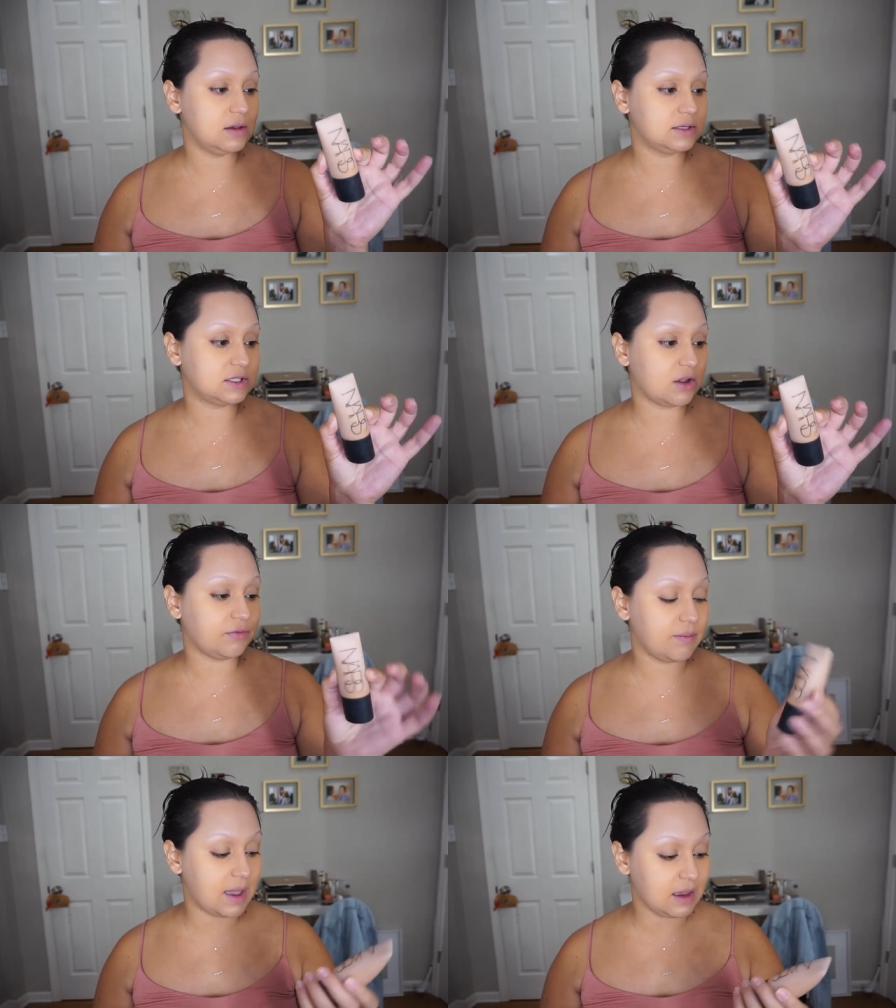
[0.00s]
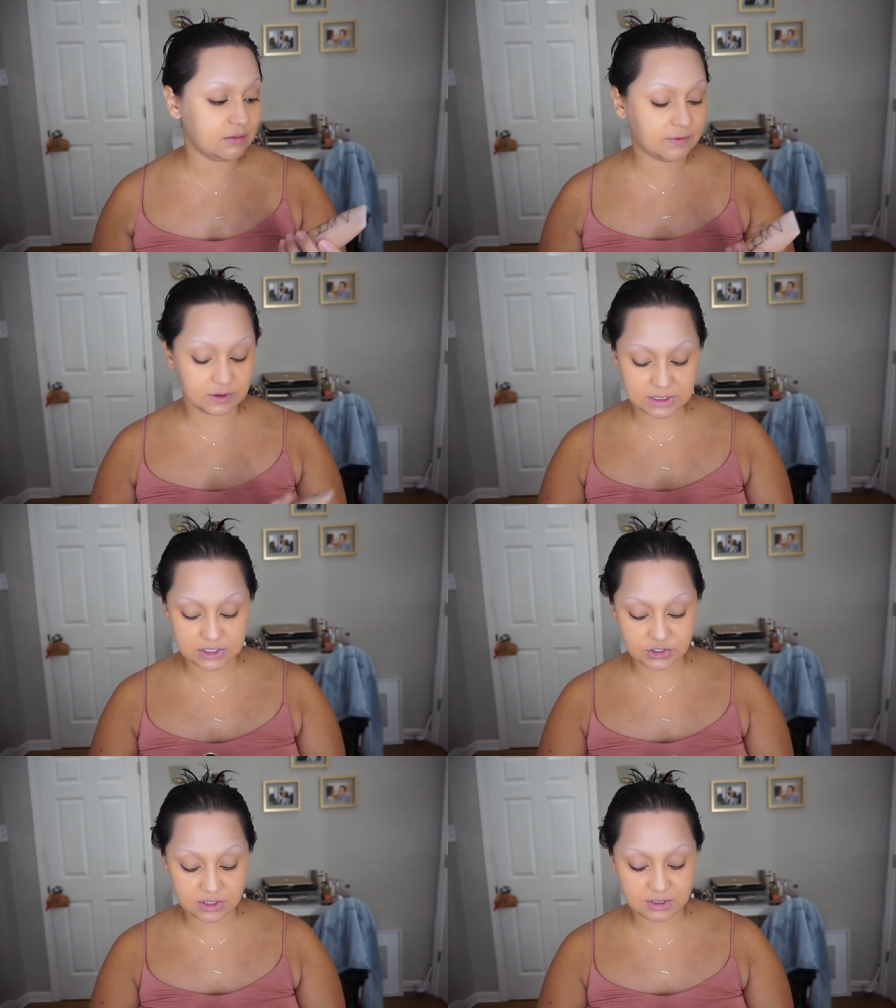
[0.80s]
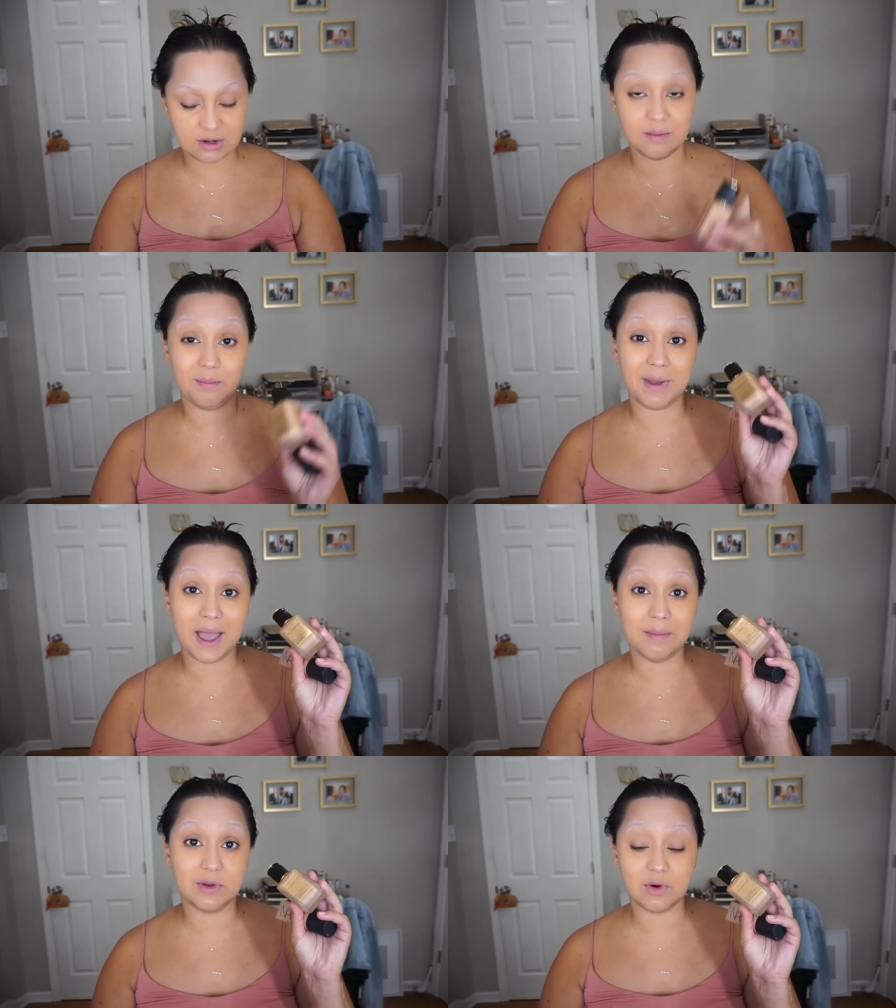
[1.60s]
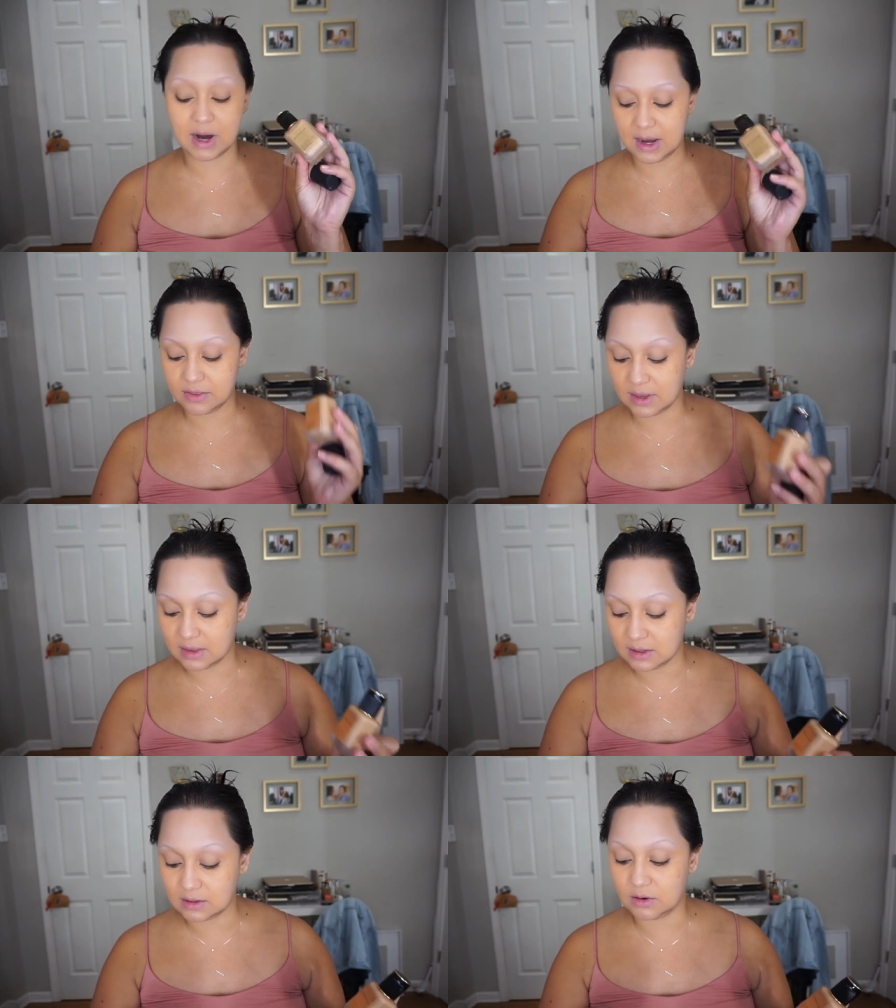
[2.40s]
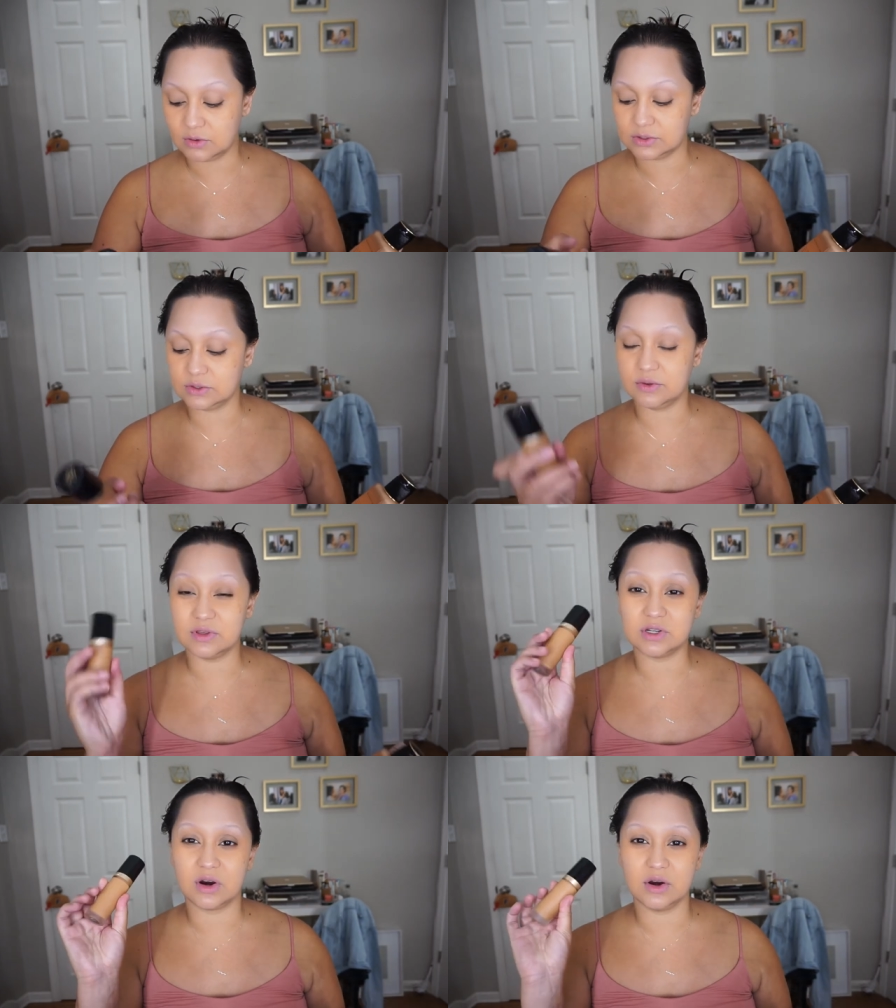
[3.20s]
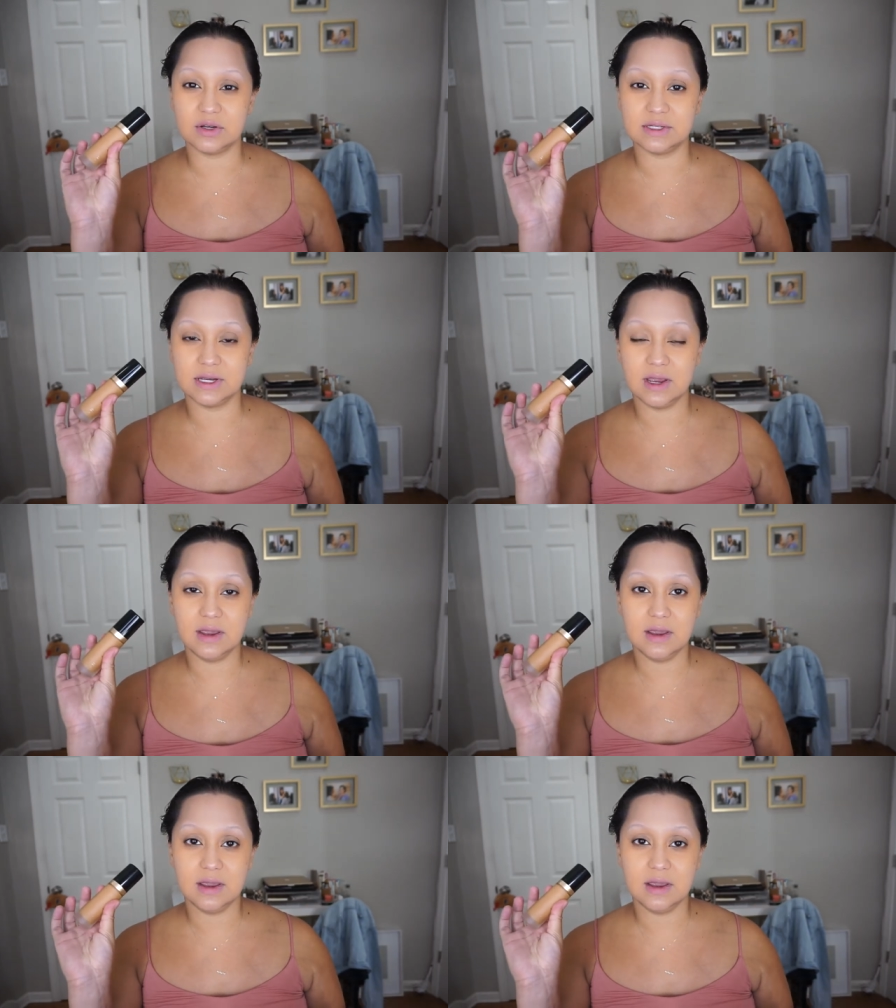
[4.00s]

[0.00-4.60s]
Soft Matte Foundation, Pat McGrath, and then also the Tarte